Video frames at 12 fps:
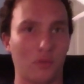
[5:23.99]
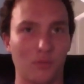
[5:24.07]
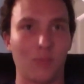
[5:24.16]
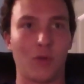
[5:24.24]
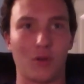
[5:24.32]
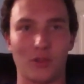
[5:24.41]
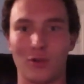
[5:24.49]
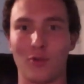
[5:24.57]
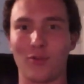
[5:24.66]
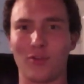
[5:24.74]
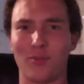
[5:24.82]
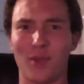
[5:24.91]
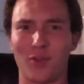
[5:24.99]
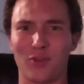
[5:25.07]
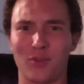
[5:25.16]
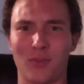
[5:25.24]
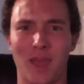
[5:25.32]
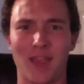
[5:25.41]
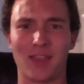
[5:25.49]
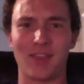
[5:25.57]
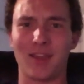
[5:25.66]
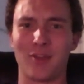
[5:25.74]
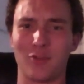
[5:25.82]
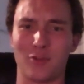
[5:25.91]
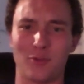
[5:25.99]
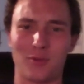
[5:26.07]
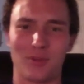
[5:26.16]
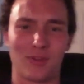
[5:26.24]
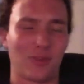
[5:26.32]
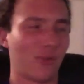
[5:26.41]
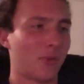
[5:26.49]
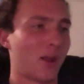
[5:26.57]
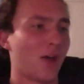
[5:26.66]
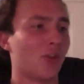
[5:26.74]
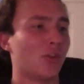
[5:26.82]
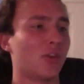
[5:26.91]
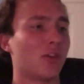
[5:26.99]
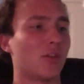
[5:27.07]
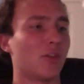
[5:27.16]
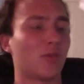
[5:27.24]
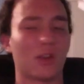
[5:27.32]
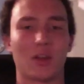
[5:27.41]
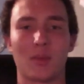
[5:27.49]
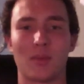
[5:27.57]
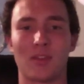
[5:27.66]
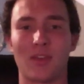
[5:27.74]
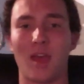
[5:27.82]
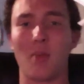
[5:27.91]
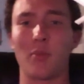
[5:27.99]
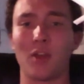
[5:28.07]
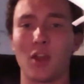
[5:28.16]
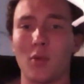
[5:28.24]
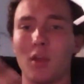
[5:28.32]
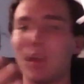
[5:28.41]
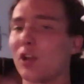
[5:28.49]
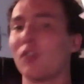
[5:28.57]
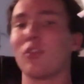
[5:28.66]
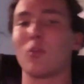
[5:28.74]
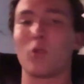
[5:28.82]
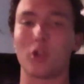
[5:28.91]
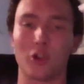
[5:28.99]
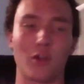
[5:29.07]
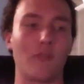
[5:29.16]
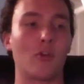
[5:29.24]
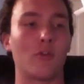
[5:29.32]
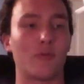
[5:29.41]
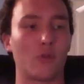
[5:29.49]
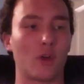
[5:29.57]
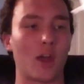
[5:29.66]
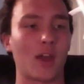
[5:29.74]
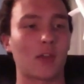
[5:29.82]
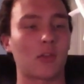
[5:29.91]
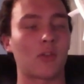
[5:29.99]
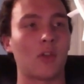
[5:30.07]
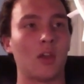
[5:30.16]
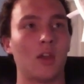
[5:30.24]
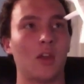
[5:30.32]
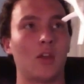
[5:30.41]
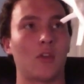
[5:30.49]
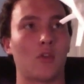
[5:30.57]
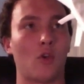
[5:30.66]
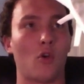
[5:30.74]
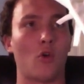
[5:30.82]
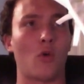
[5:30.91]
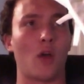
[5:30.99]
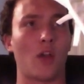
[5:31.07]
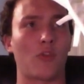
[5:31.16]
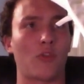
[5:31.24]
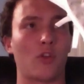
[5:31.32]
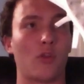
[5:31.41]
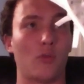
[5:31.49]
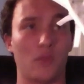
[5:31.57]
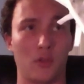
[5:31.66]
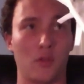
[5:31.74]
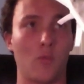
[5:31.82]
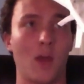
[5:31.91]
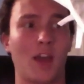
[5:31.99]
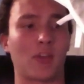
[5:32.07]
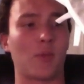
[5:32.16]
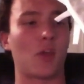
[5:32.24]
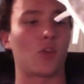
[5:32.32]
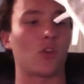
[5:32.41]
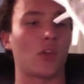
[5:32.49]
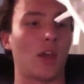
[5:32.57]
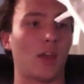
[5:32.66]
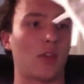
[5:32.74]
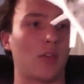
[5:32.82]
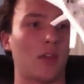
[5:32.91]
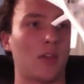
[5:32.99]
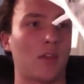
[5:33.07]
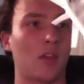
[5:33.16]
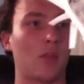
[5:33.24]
part that holds the mesh, the baggie. I don't know what the terminology is when it comes to that. But anyway, here is the Warrior Evo 4X. So I strung it with the wax mesh, as I stated